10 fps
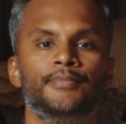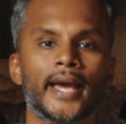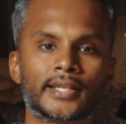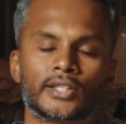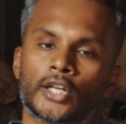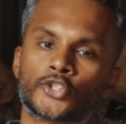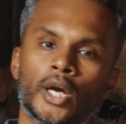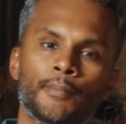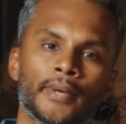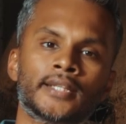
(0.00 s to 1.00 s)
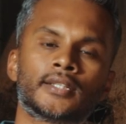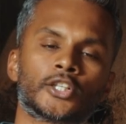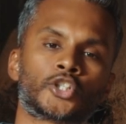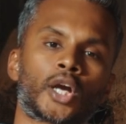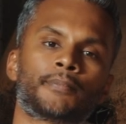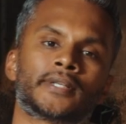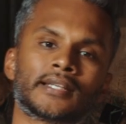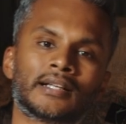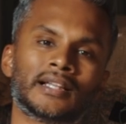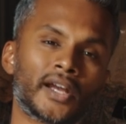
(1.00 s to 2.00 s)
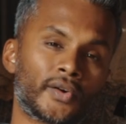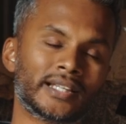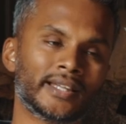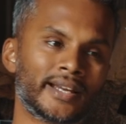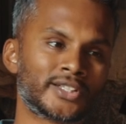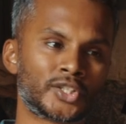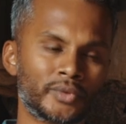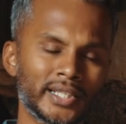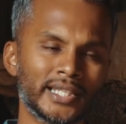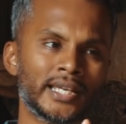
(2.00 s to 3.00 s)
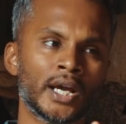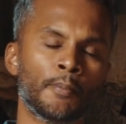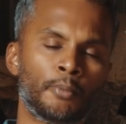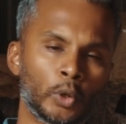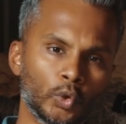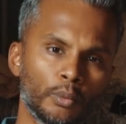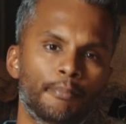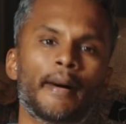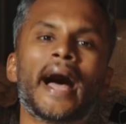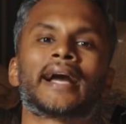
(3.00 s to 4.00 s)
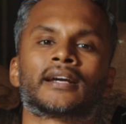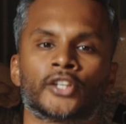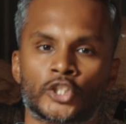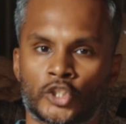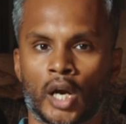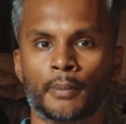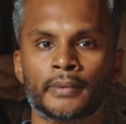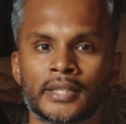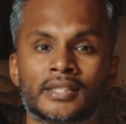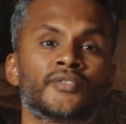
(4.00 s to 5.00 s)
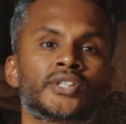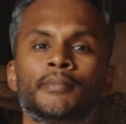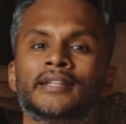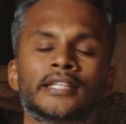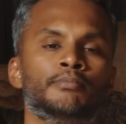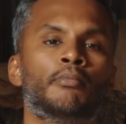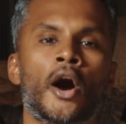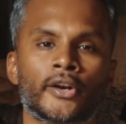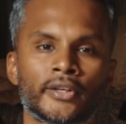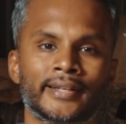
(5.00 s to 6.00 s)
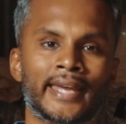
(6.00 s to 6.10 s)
Next, I'll jump into the sharpness and clarity layer to really pull back the sharpness of some of these modern